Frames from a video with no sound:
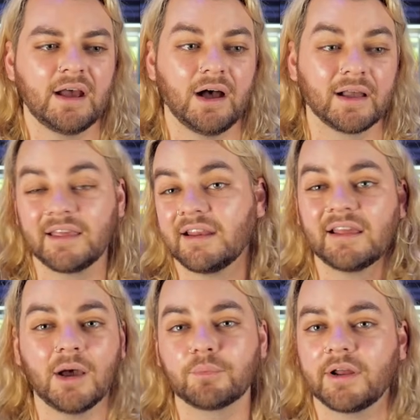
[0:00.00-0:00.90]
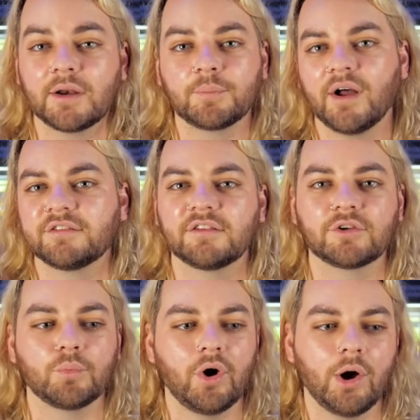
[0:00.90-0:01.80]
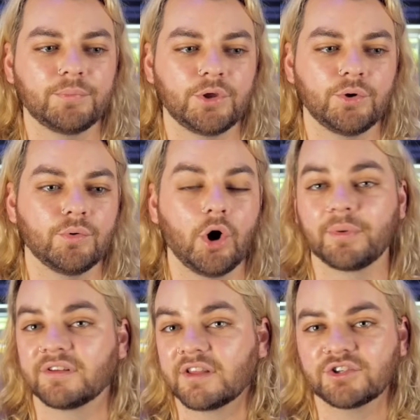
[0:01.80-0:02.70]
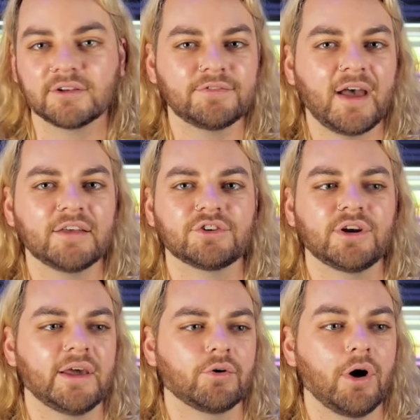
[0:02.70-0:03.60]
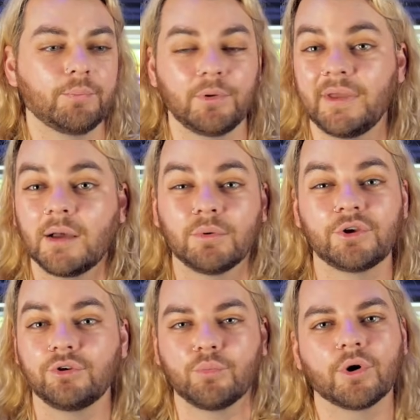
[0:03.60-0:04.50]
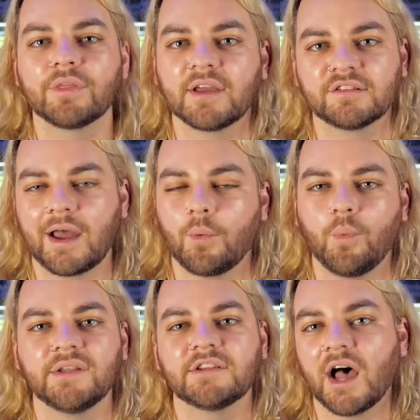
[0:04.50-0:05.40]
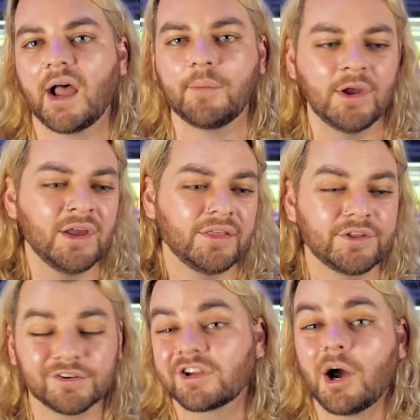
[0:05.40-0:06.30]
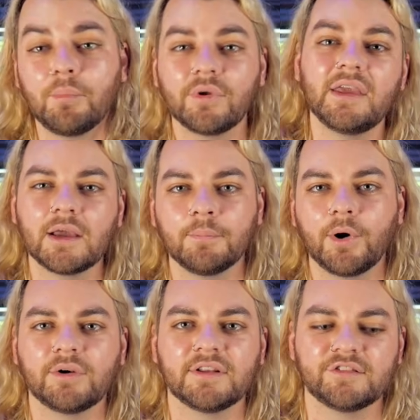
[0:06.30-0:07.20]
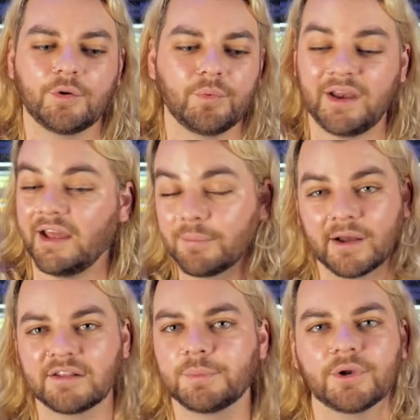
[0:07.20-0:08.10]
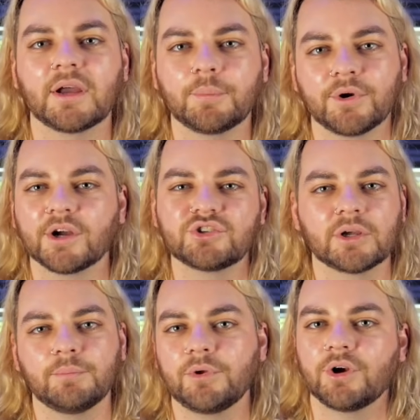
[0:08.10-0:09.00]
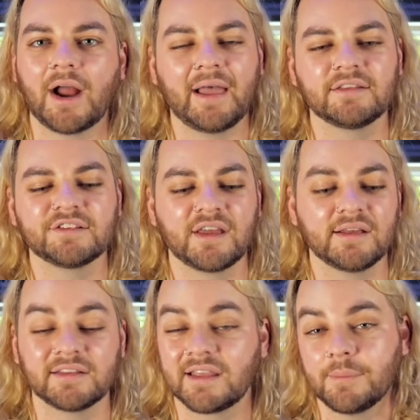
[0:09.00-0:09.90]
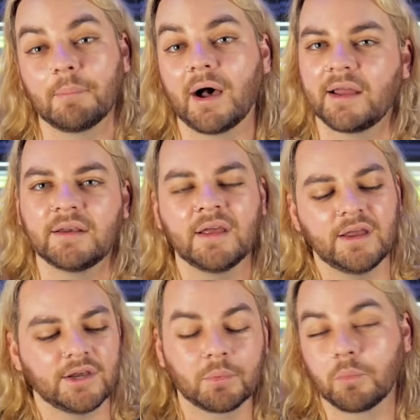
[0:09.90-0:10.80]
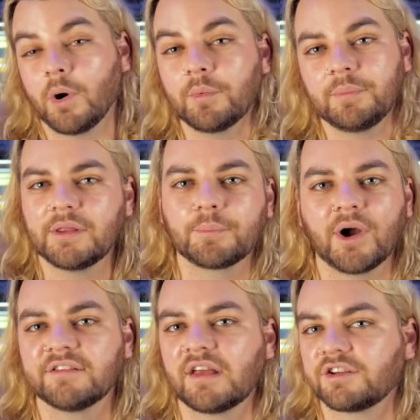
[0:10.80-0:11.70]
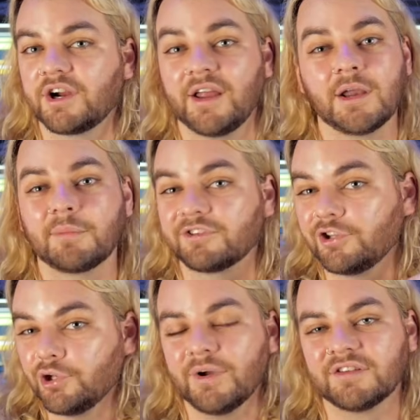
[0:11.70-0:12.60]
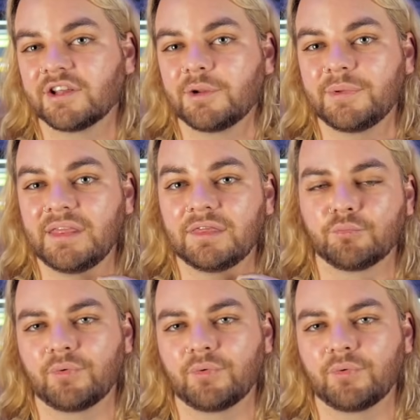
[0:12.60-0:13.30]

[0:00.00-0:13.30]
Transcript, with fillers: Uh, getting an upgraded processor will help you open sessions faster. It'll help you be able to do more things at one time. There's a couple key components that when anybody's building a production computer, I say to keep in mind. Number one would be the processor, and number two is going to be the